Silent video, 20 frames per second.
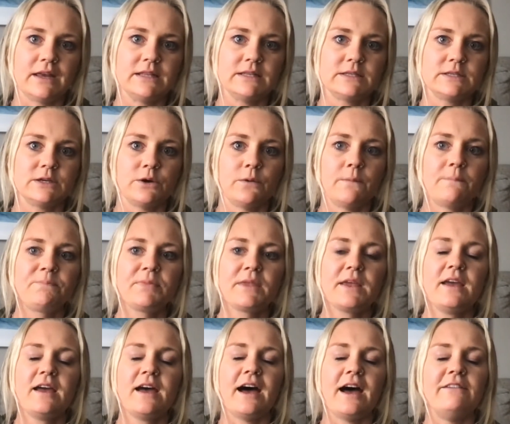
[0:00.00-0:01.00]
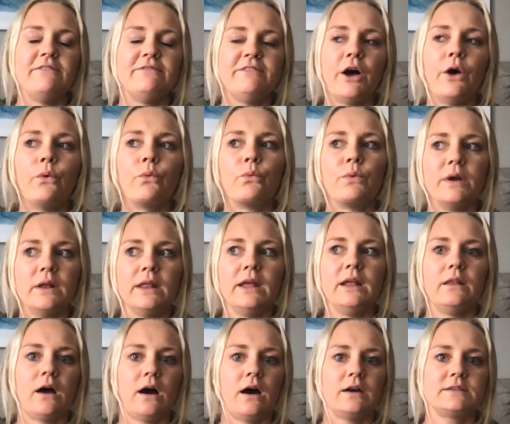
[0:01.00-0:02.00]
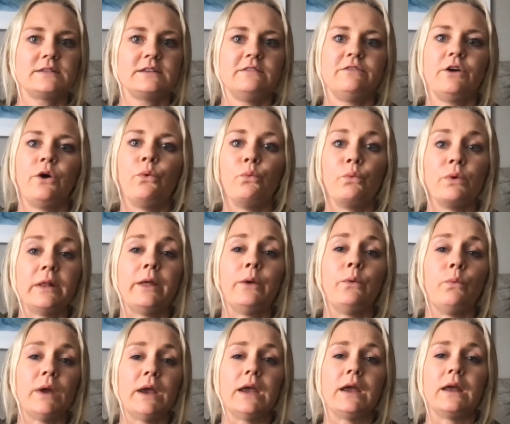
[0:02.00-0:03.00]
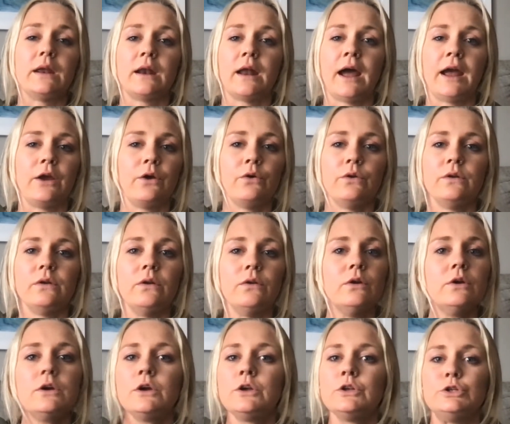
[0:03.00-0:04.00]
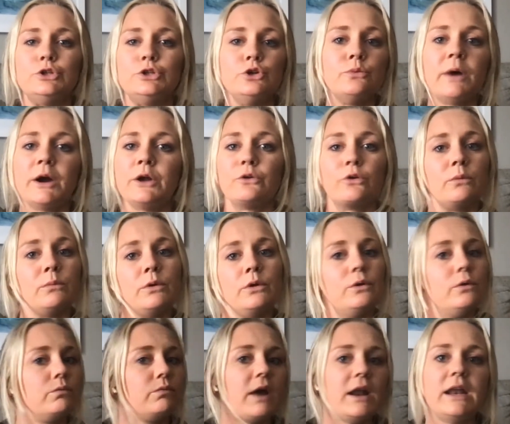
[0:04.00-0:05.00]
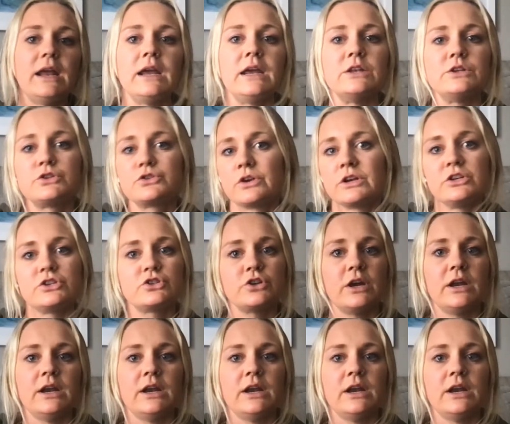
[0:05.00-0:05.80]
And so I felt really lost. I felt really weak, and I couldn't do my normal running and strength